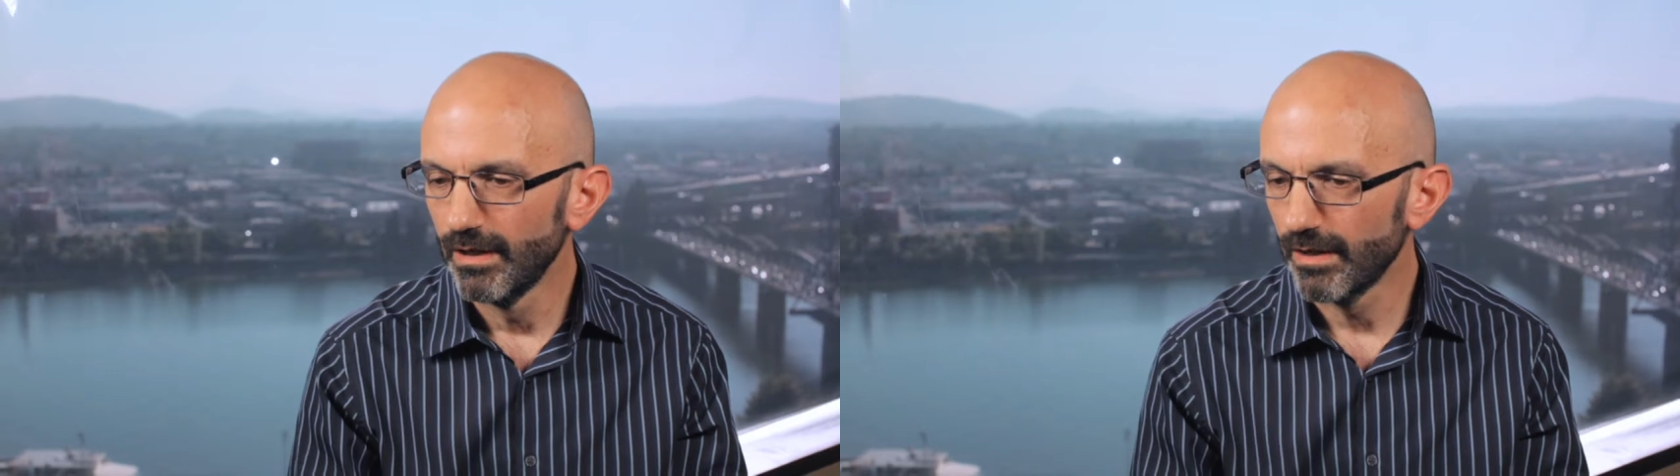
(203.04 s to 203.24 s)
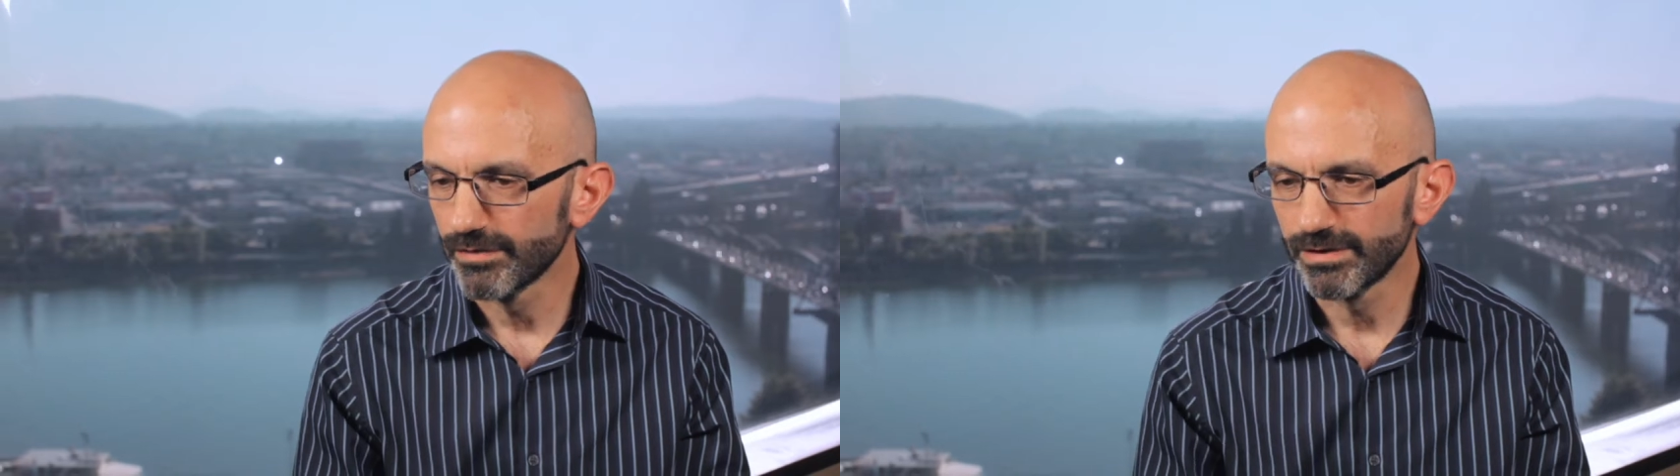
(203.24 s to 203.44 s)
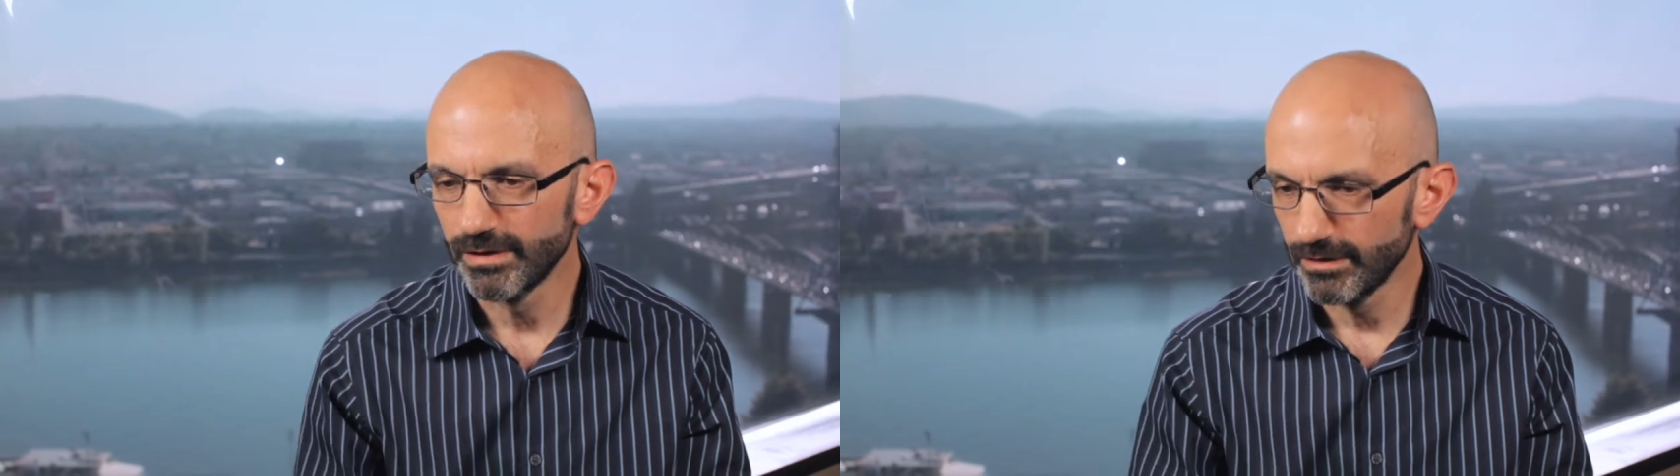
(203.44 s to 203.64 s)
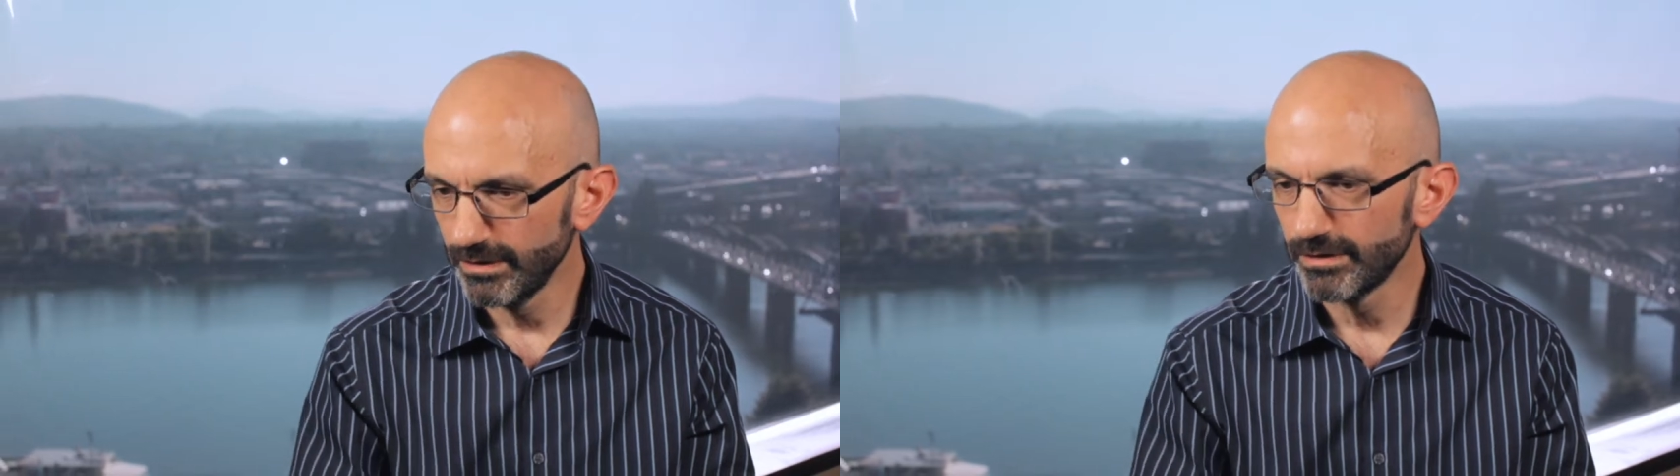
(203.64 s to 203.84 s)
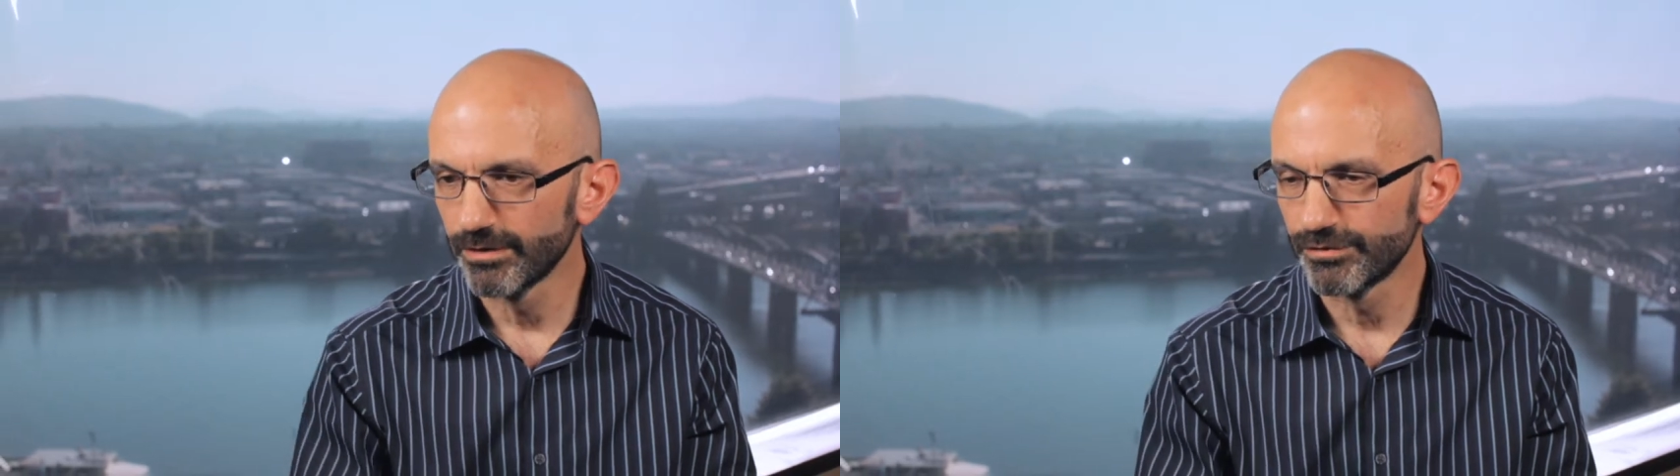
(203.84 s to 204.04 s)
obviously, you
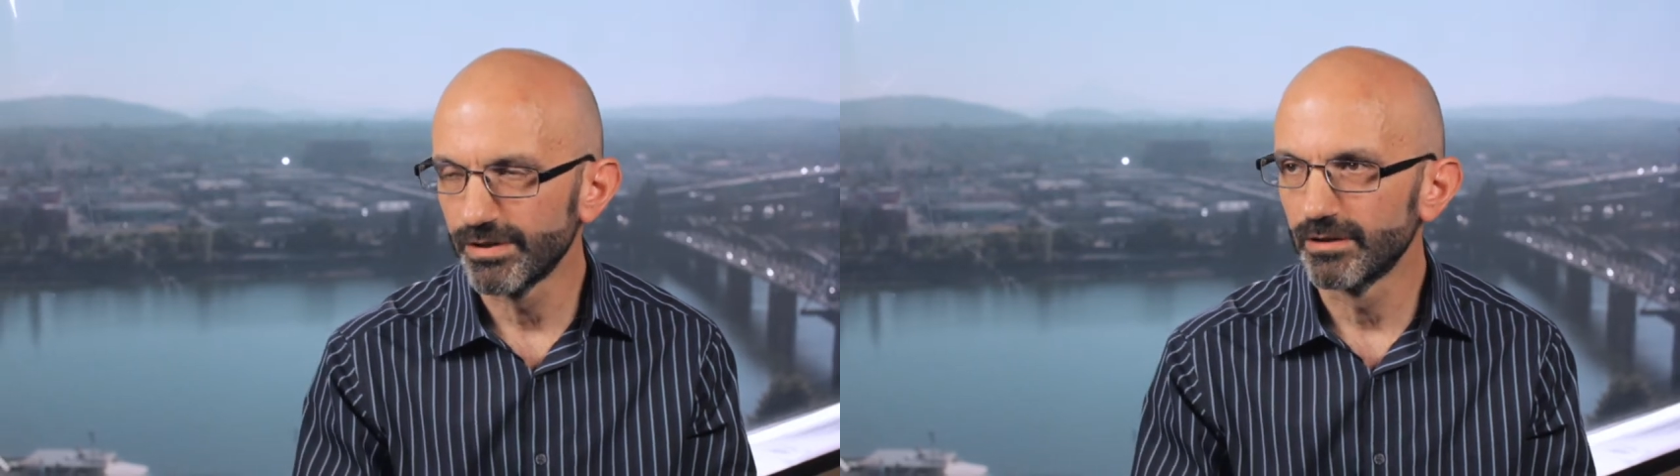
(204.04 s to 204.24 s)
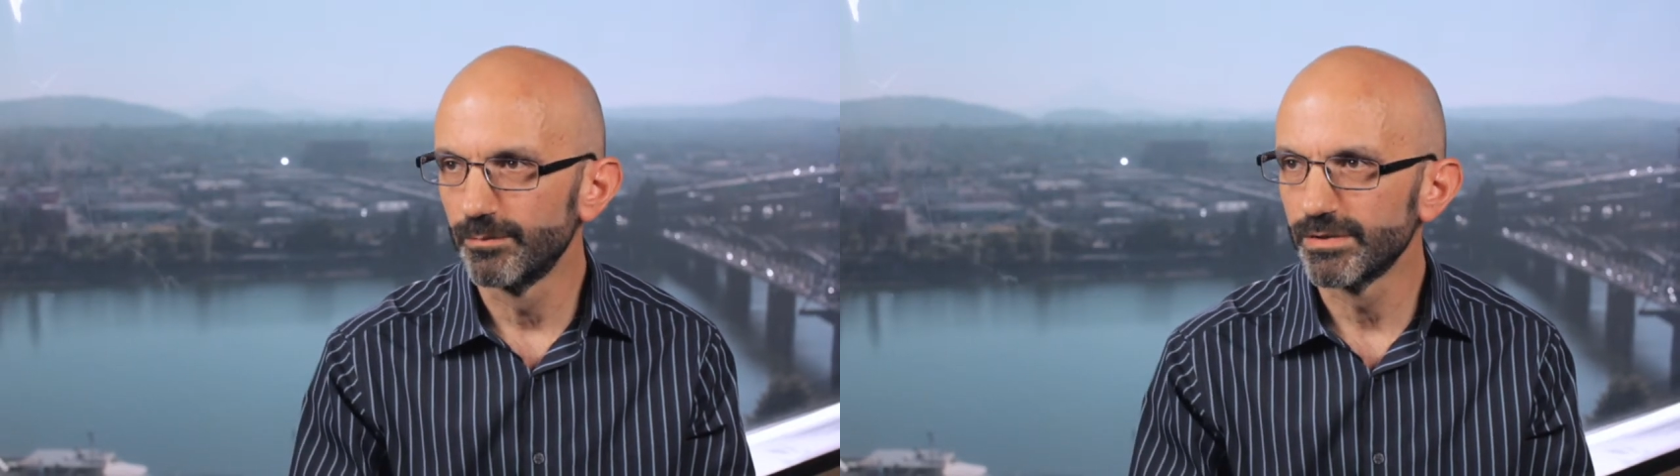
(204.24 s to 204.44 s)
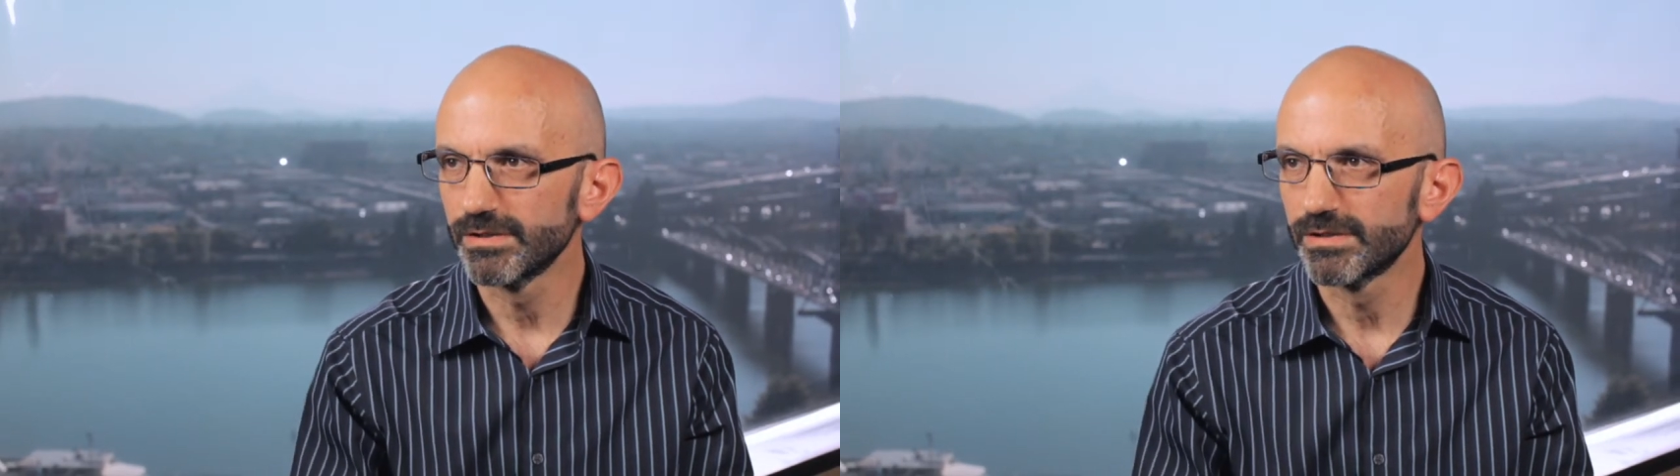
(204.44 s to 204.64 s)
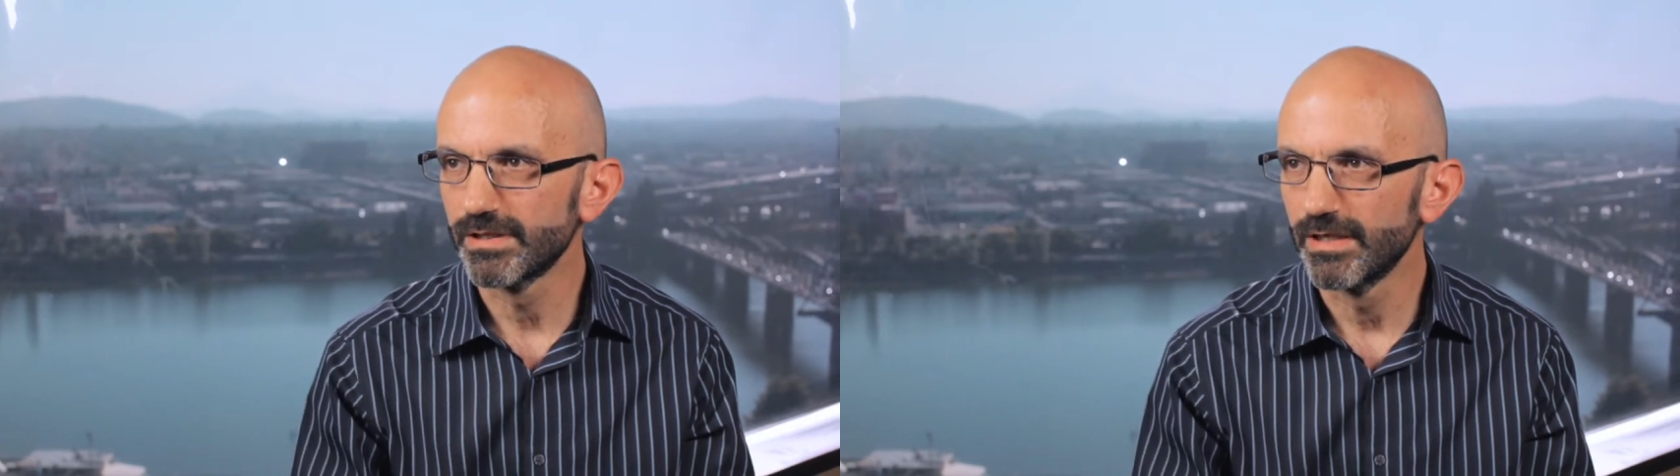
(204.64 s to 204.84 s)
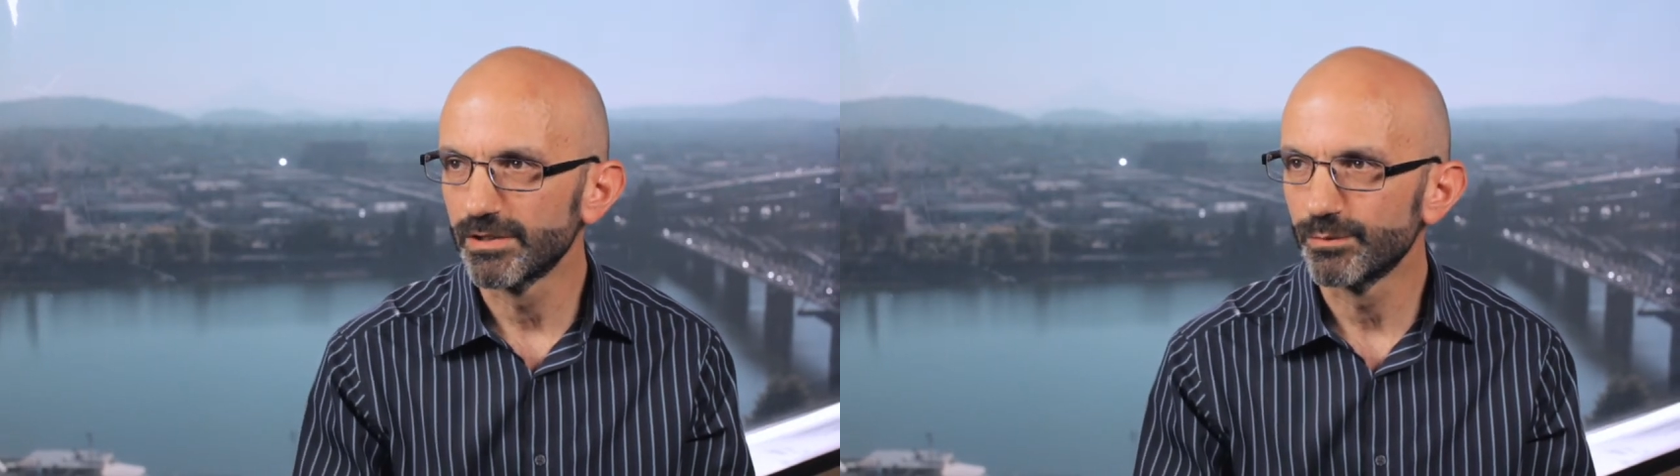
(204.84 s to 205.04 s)
need to understand the business
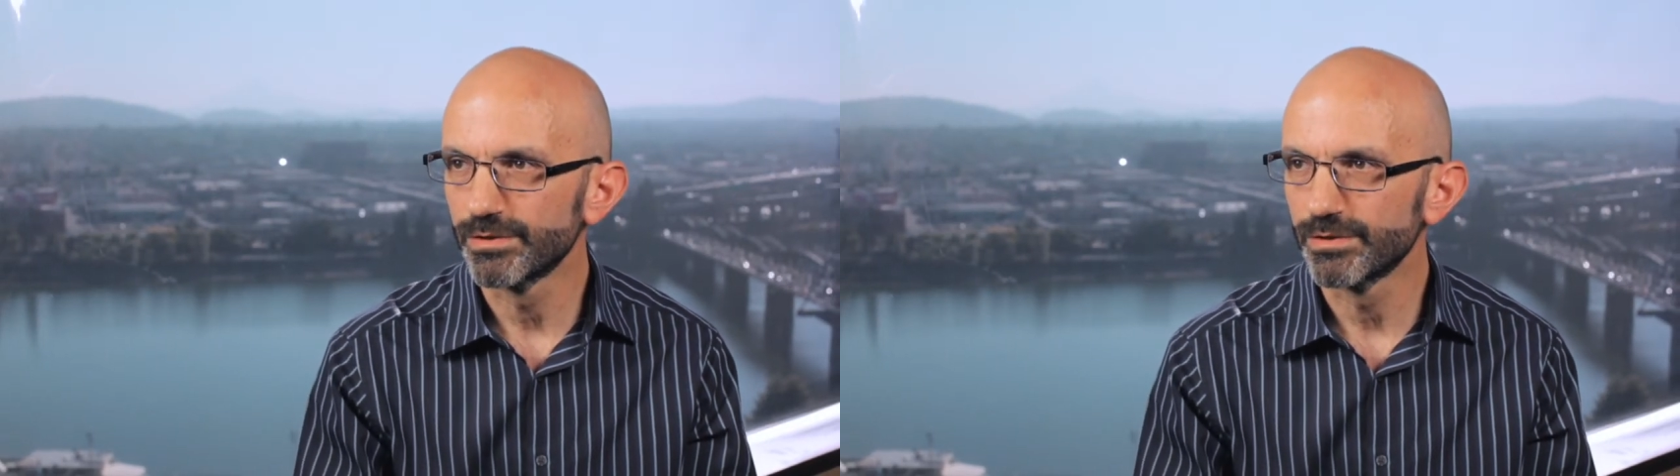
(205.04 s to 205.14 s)
case.